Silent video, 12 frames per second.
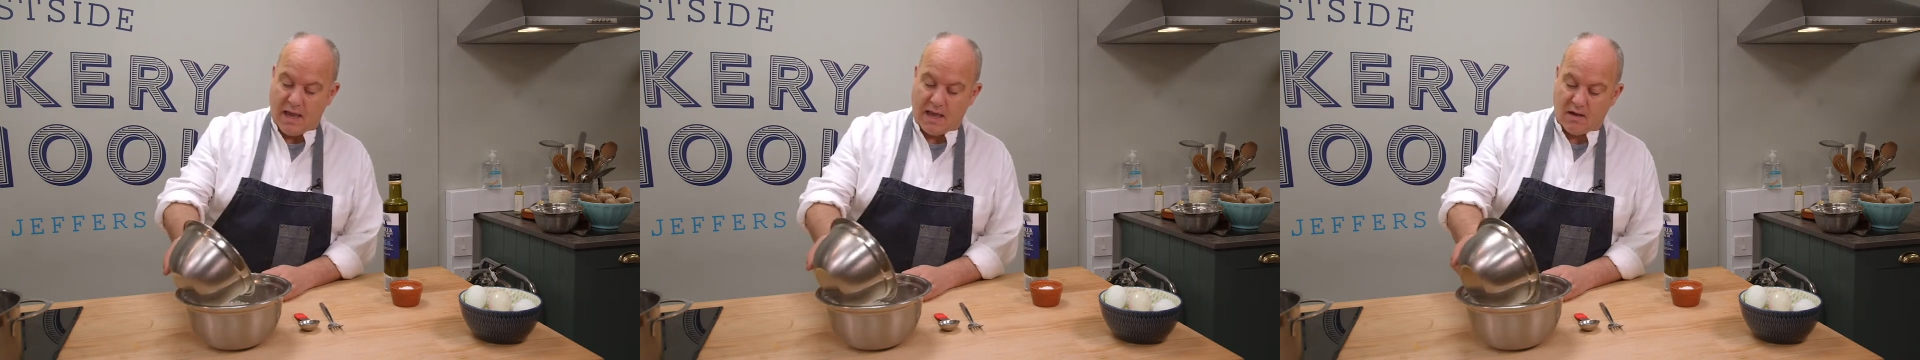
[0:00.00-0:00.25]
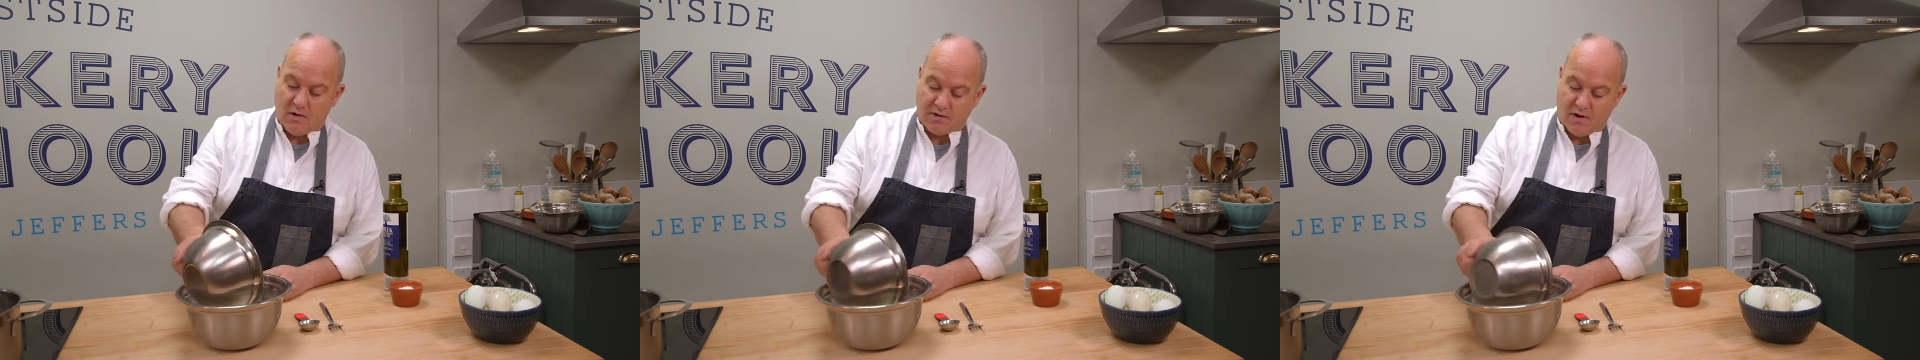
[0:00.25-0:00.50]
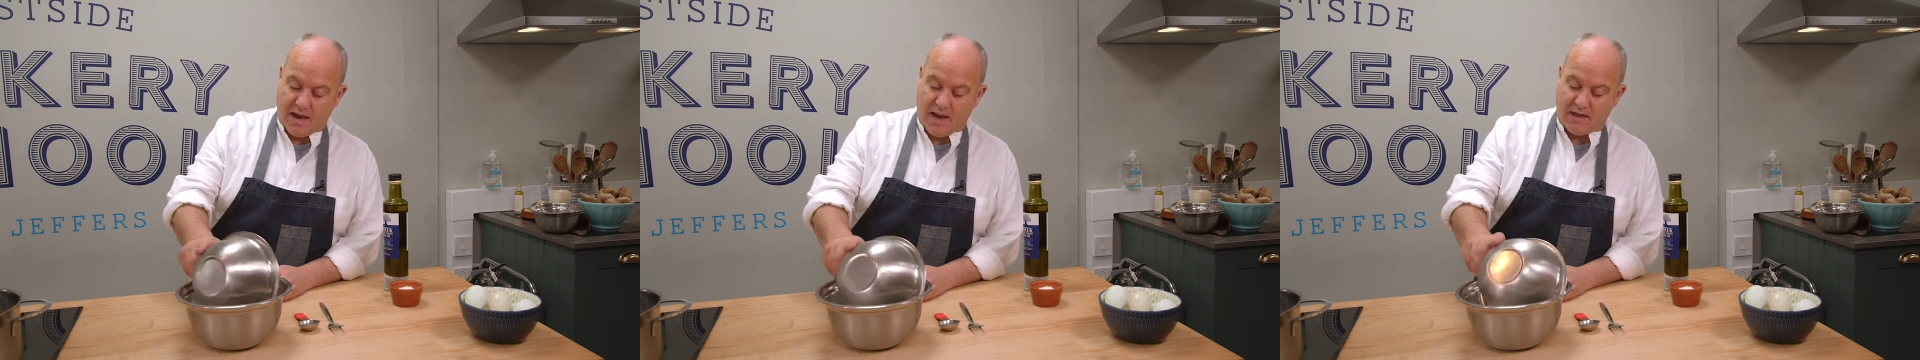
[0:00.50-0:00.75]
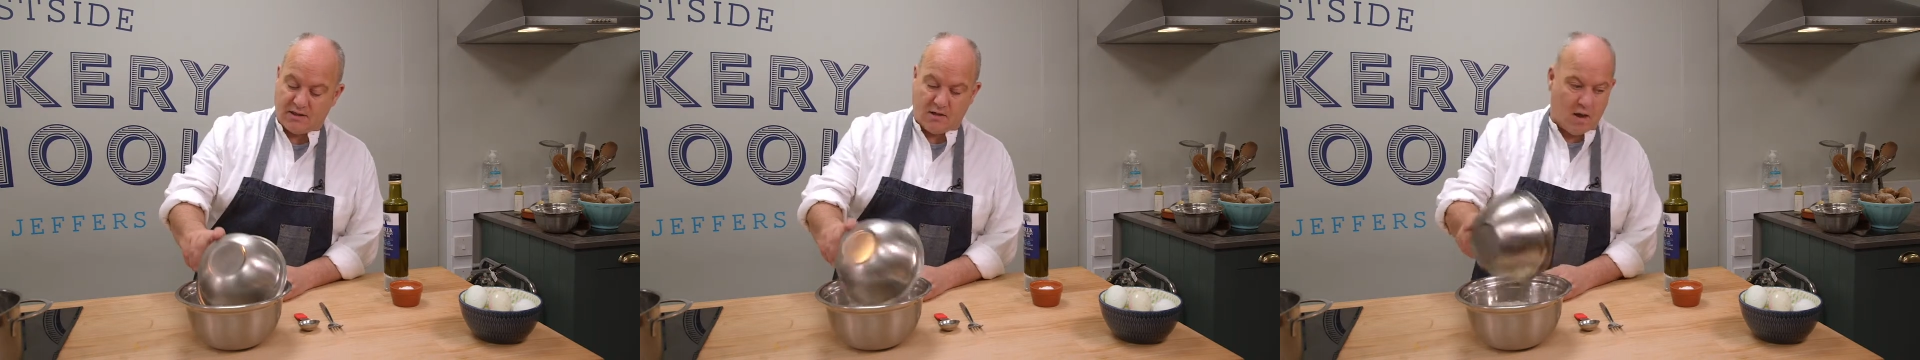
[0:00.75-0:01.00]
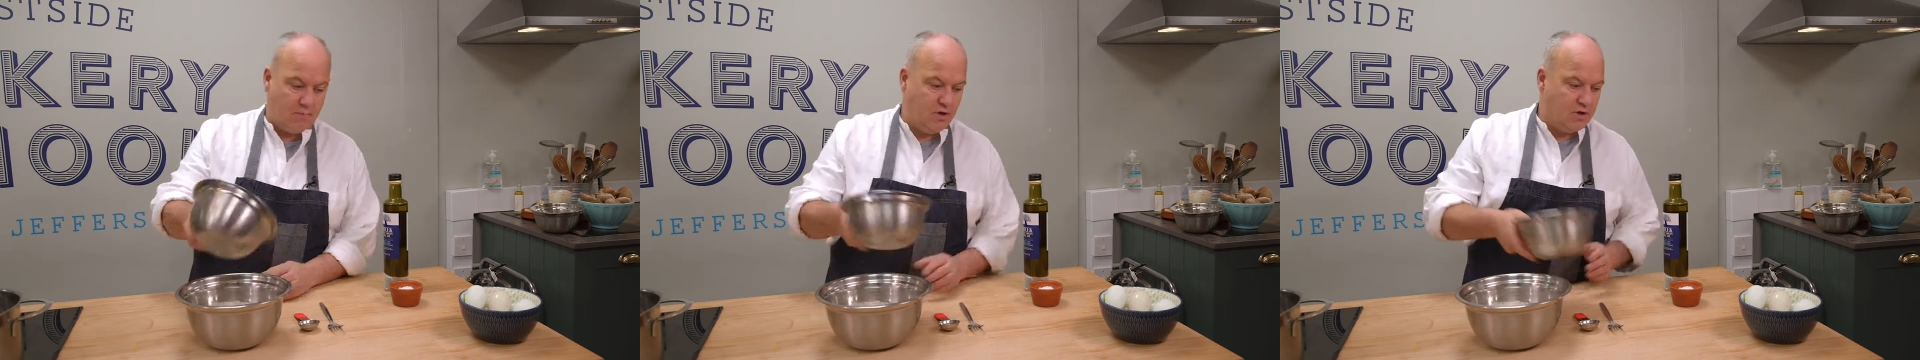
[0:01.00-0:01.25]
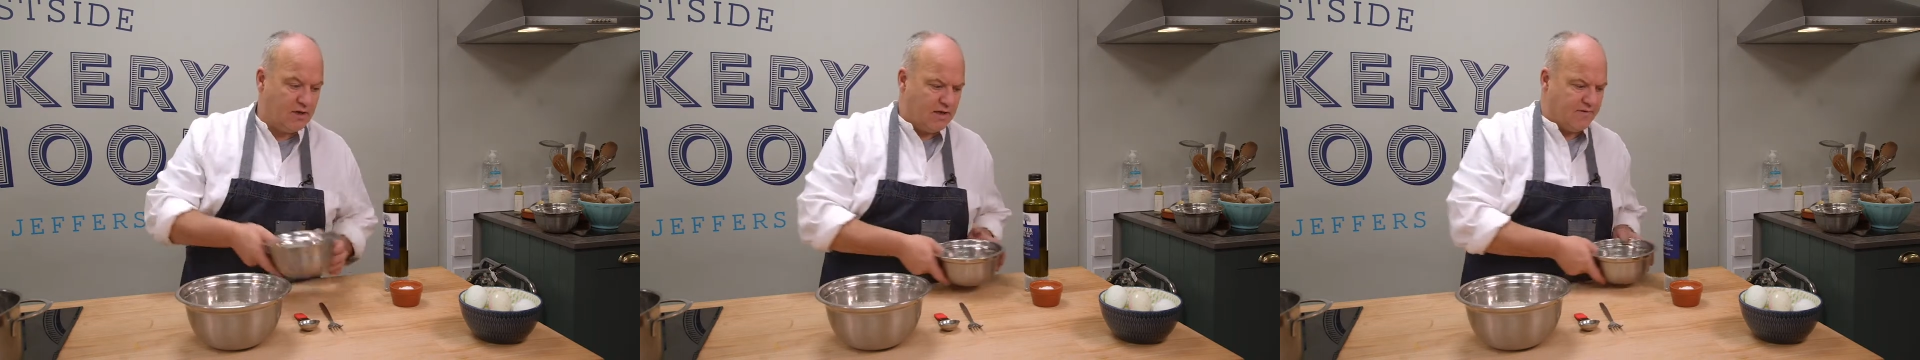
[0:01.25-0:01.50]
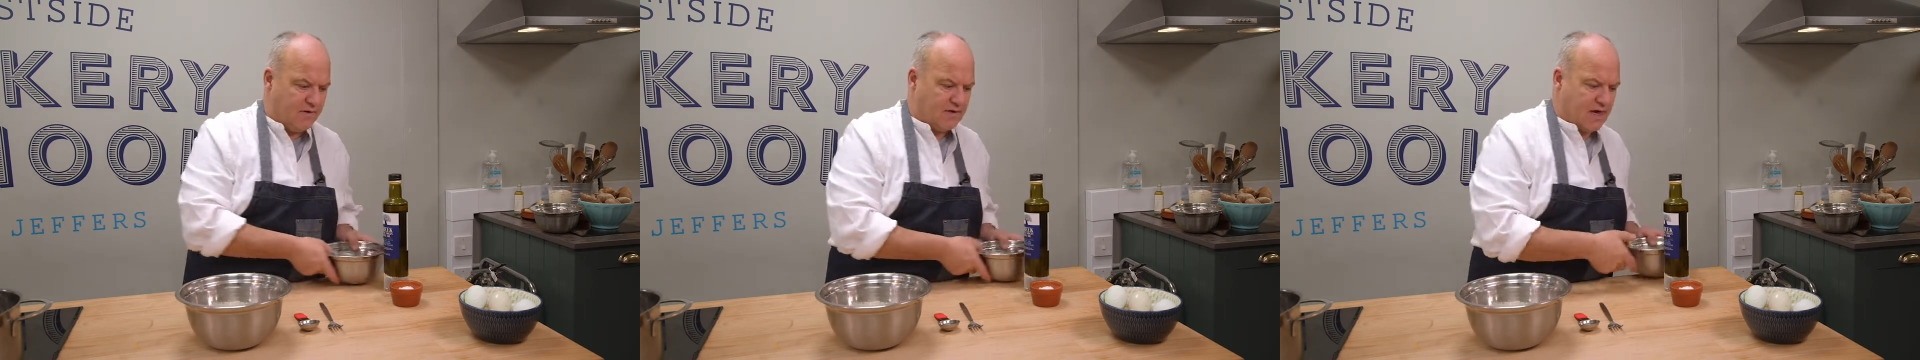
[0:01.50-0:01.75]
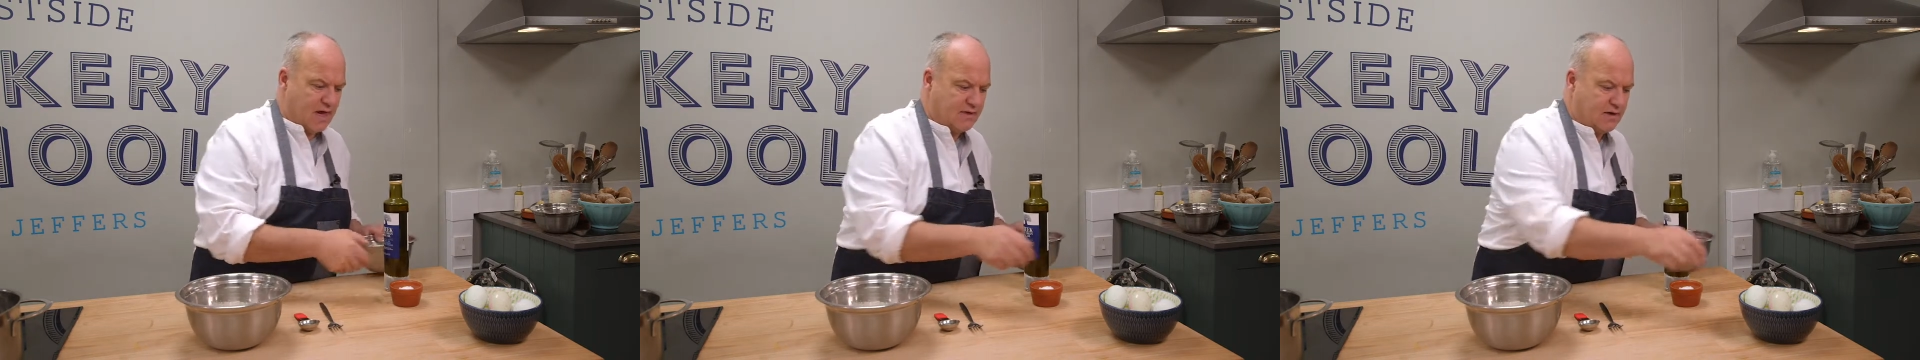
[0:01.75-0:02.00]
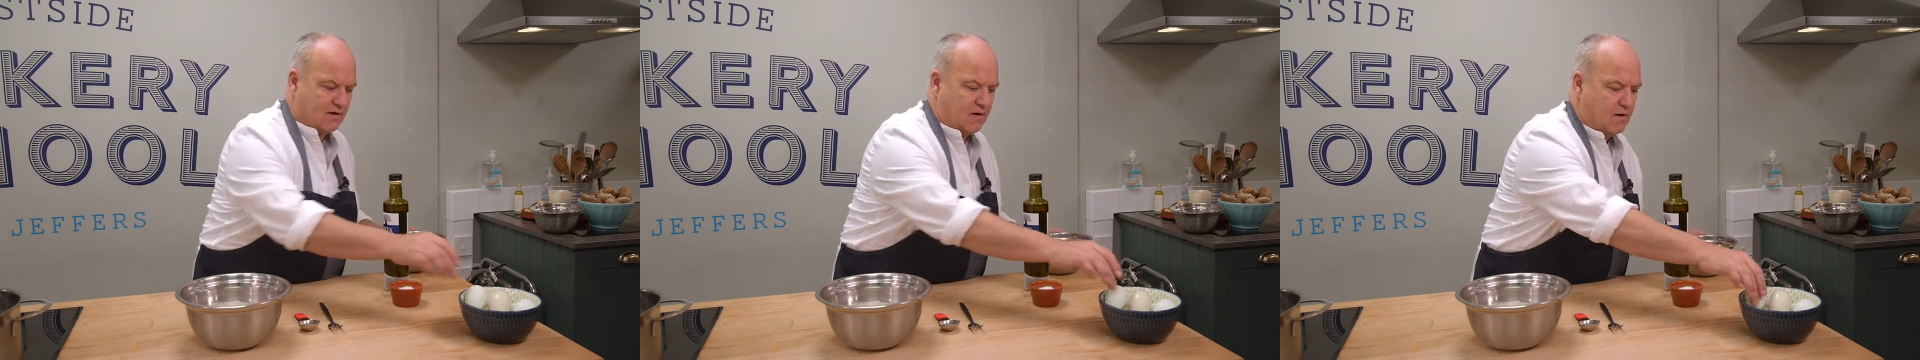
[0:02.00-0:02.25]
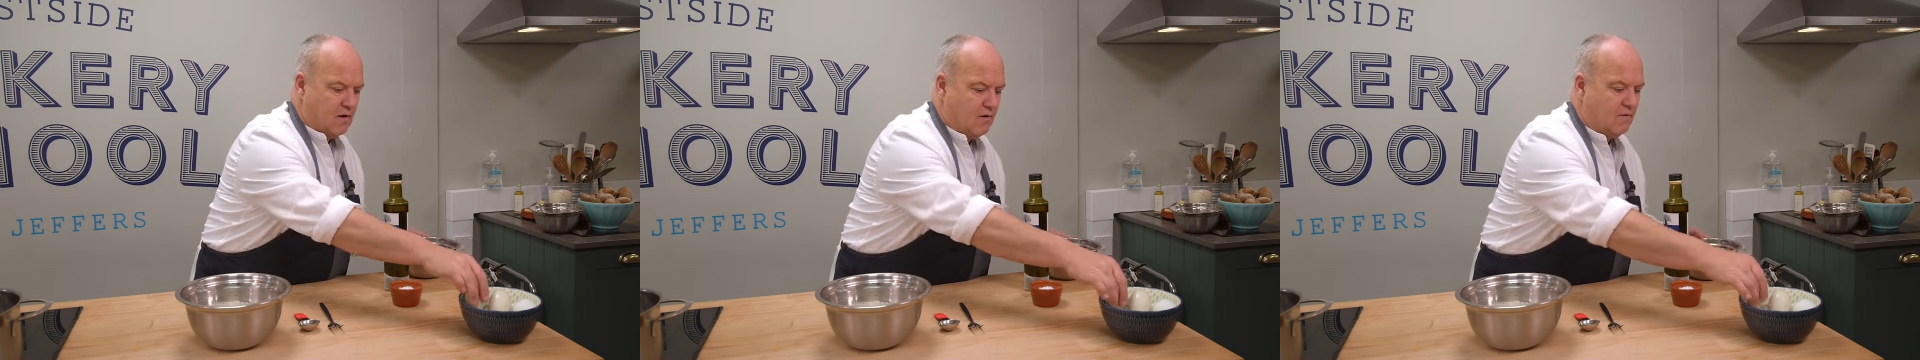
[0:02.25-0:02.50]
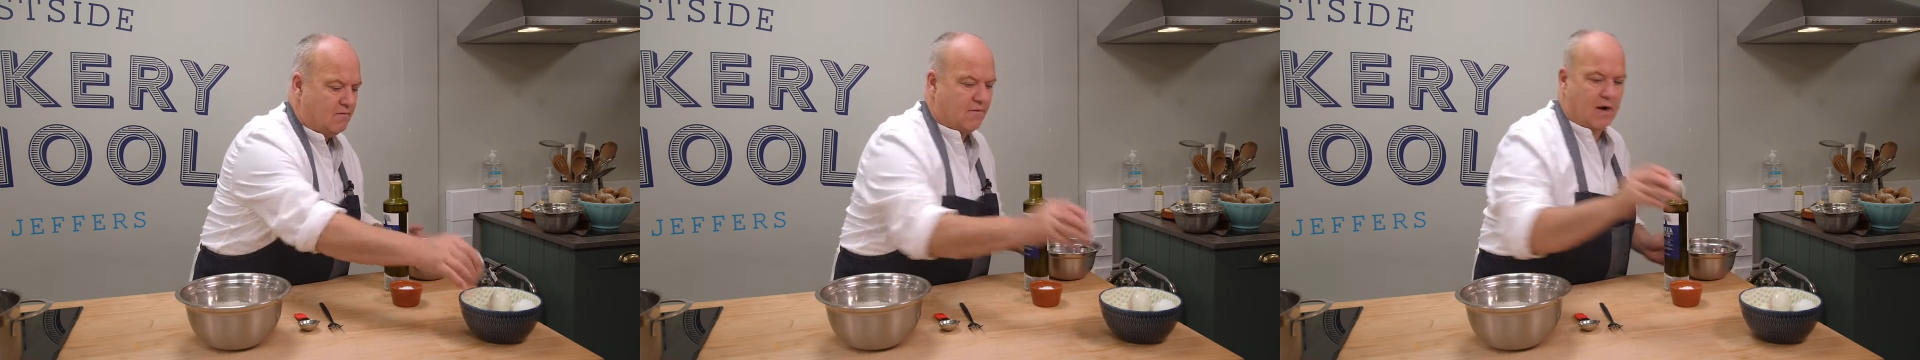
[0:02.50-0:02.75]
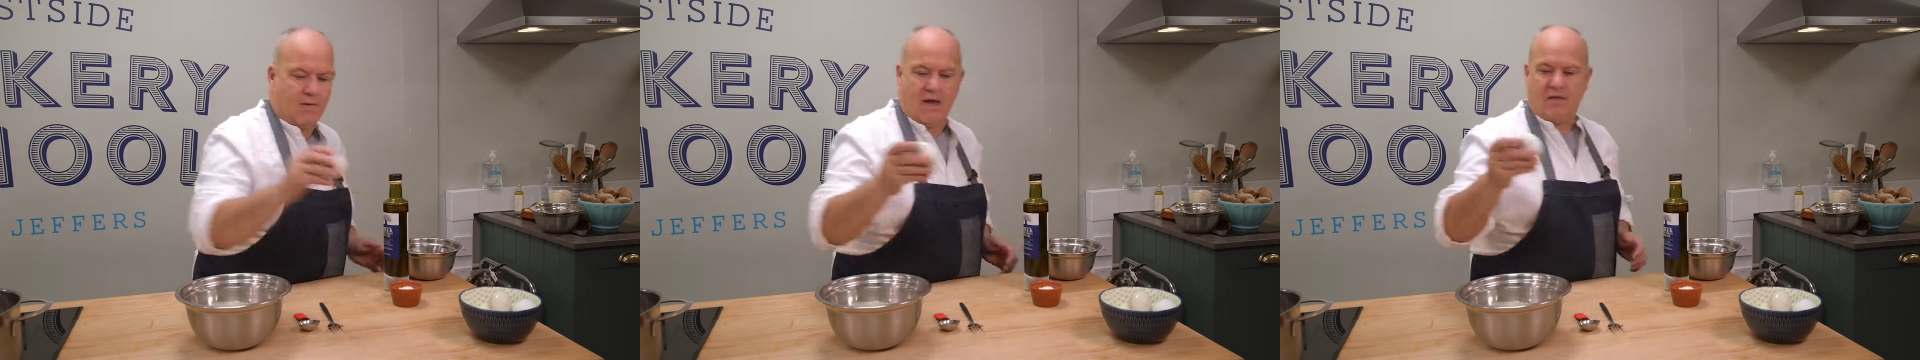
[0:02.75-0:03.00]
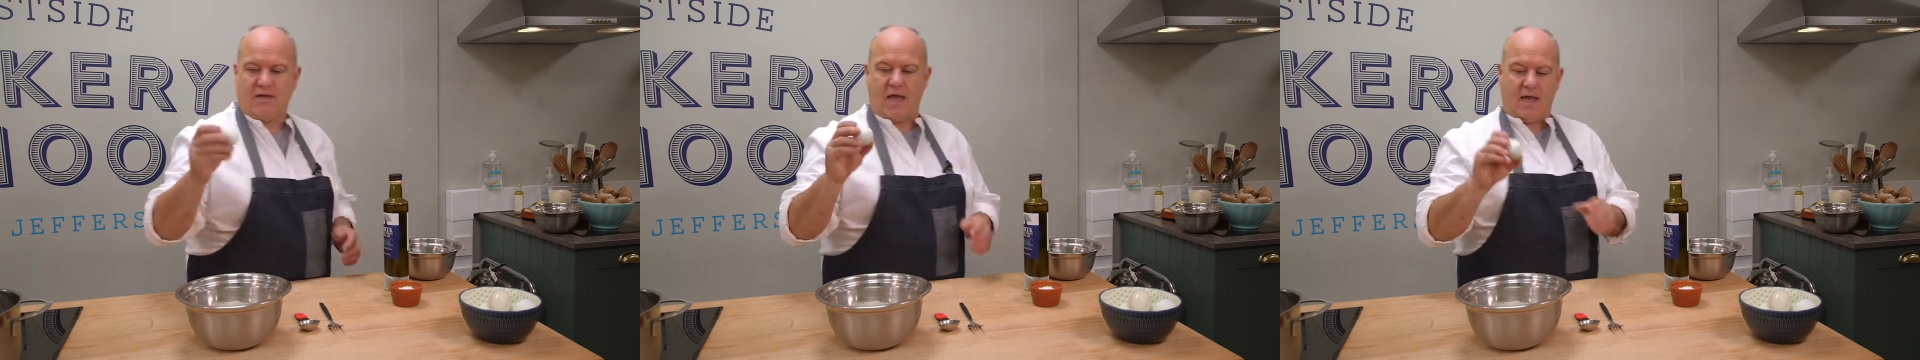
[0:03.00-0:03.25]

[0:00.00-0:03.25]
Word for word: In goes our eggs. I'm using these fantastic free range